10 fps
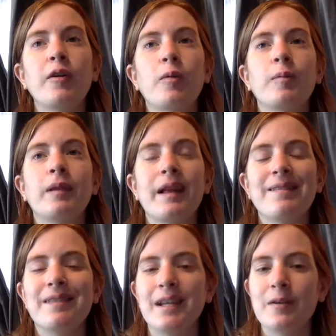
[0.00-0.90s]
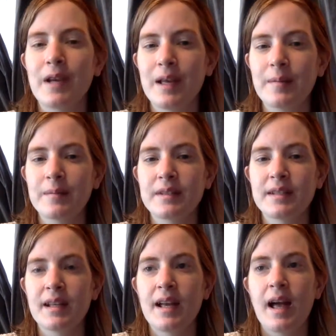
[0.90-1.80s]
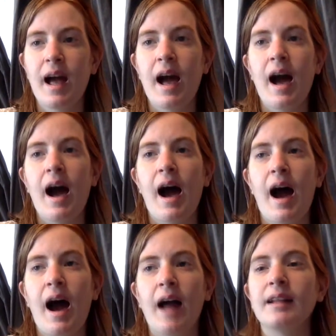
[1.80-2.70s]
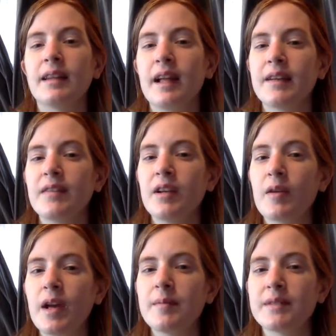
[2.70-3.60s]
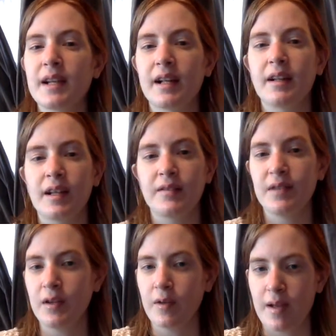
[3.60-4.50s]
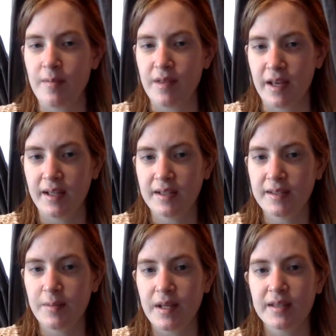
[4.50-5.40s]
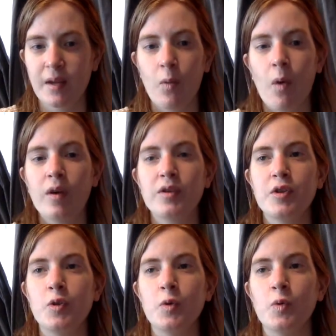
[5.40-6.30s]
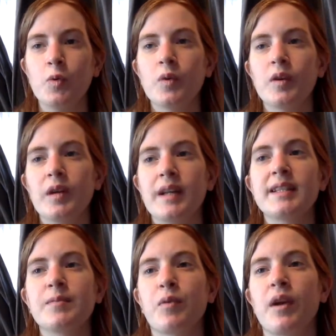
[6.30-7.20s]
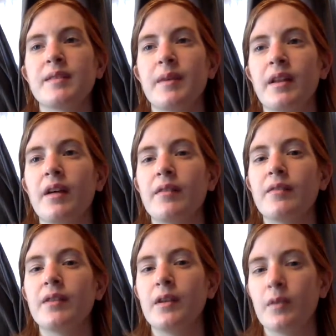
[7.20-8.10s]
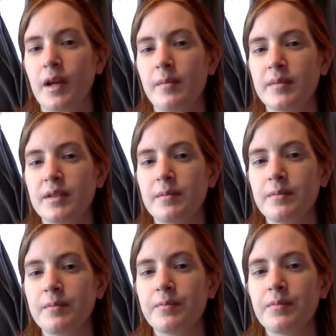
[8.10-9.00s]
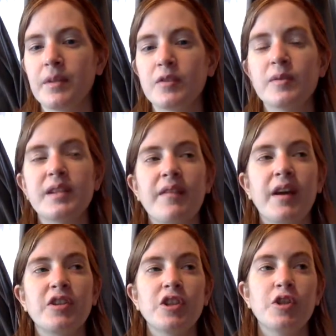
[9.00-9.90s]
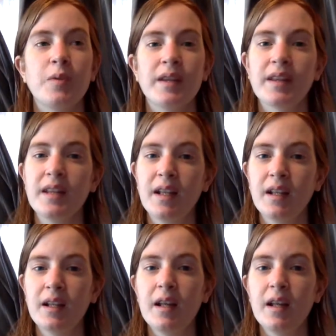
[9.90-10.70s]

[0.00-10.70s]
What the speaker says: don't play video games. I like video games and I collect video game things because I want to express my love of video games. So instead of actually doing the thing,